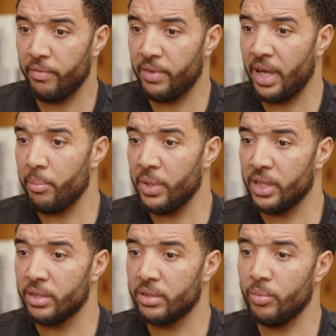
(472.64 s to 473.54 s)
if that
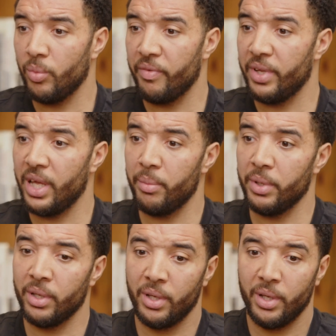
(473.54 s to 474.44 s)
means whether they
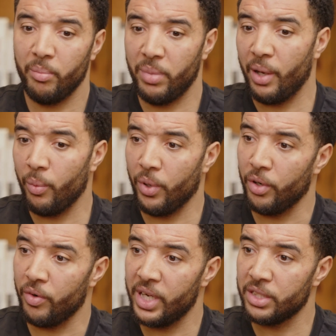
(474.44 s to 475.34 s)
be Black, white
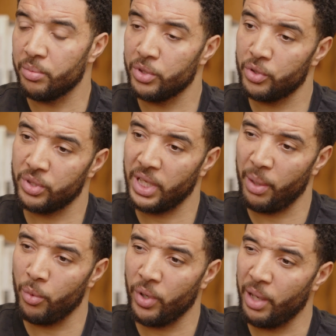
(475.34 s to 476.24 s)
or Asian, but just get
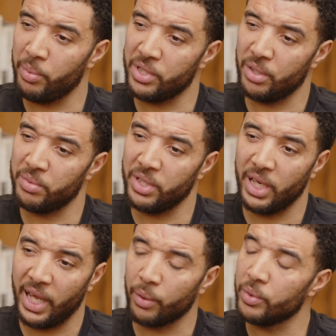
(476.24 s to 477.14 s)
more help in terms of the
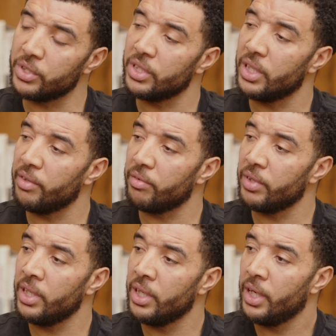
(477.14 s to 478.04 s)
language and
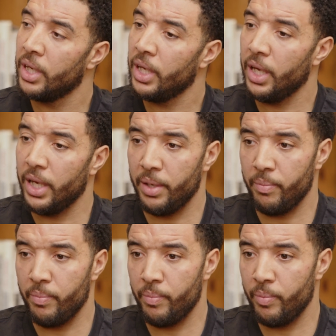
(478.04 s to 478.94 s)
delivery,
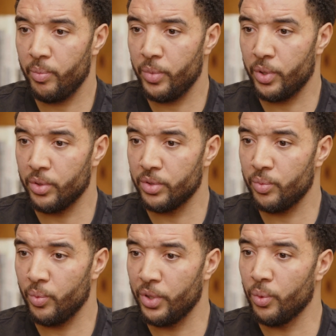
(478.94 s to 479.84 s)
because
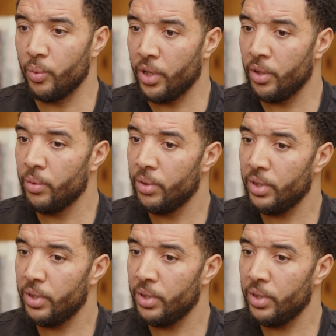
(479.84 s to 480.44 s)
we all know